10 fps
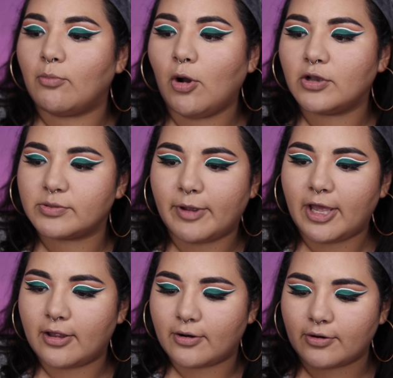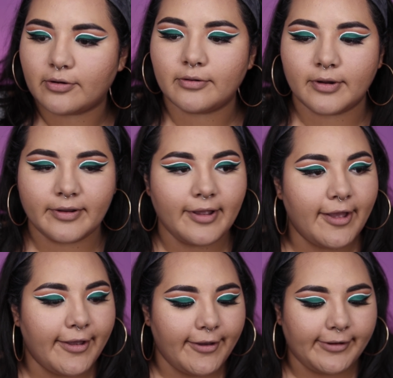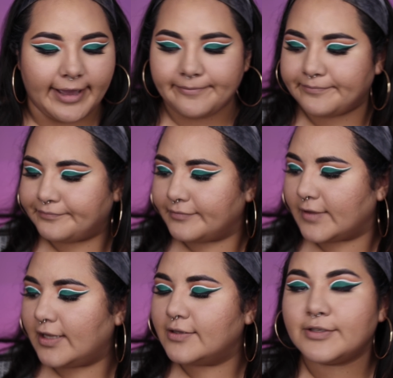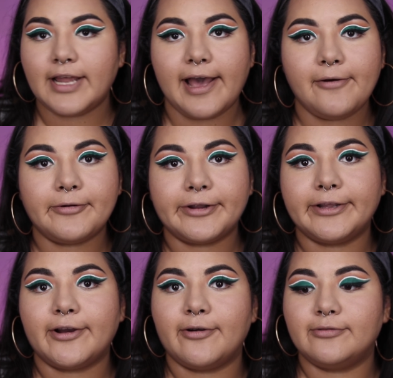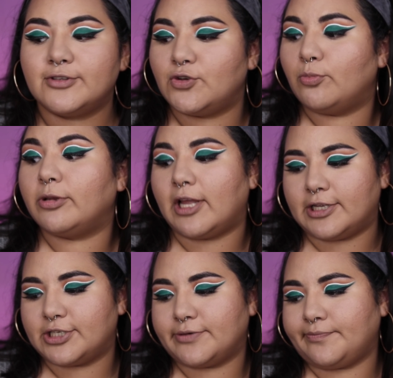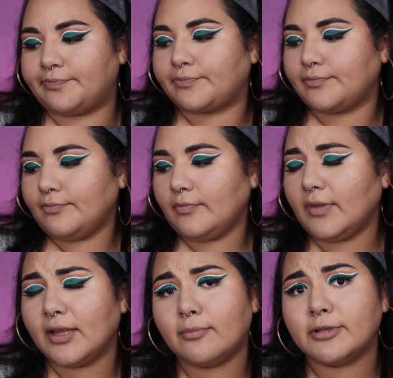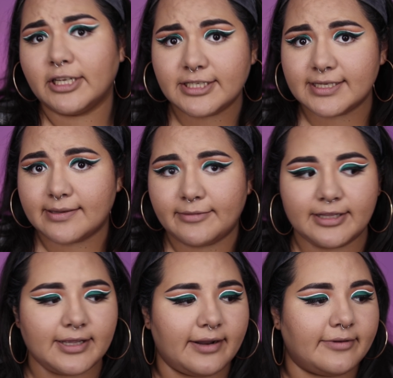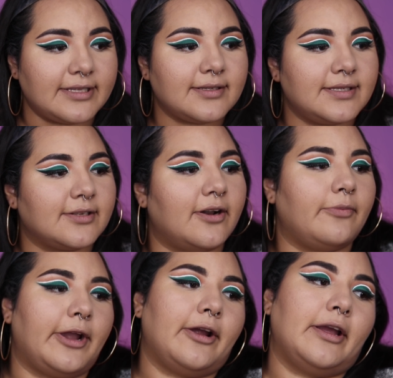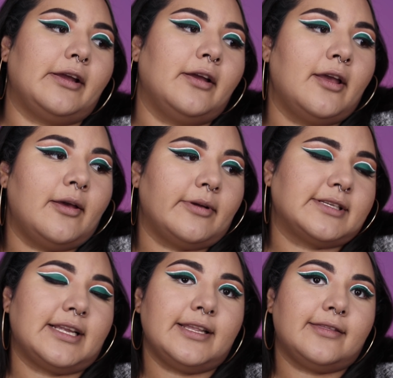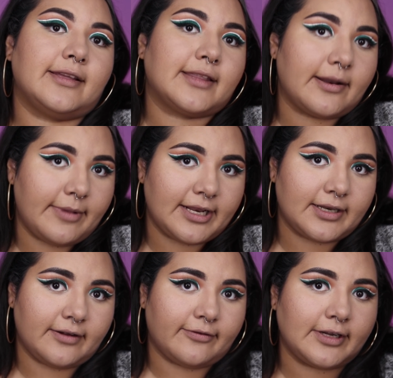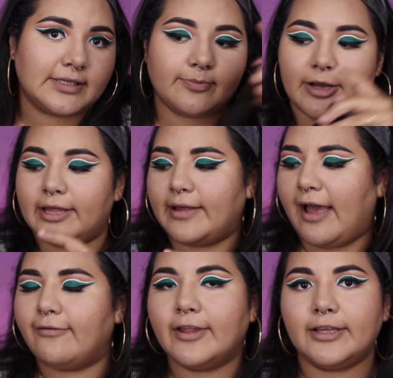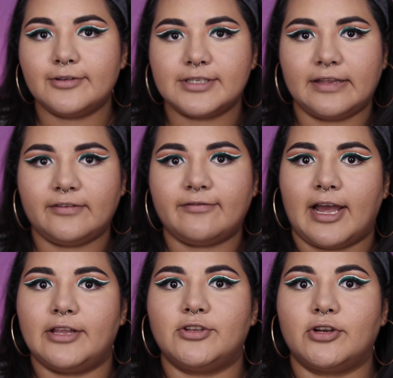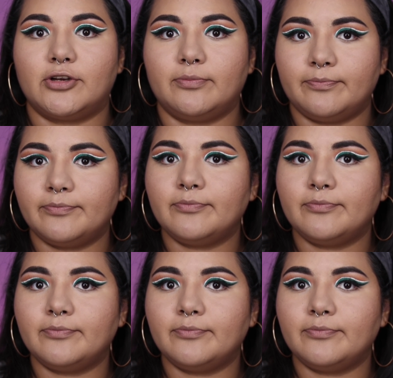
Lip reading: Much better. Okay, so now we're gonna go to blush. And blush is something that I recently started wearing because I didn't think that it made a difference, but I feel like you just have to find your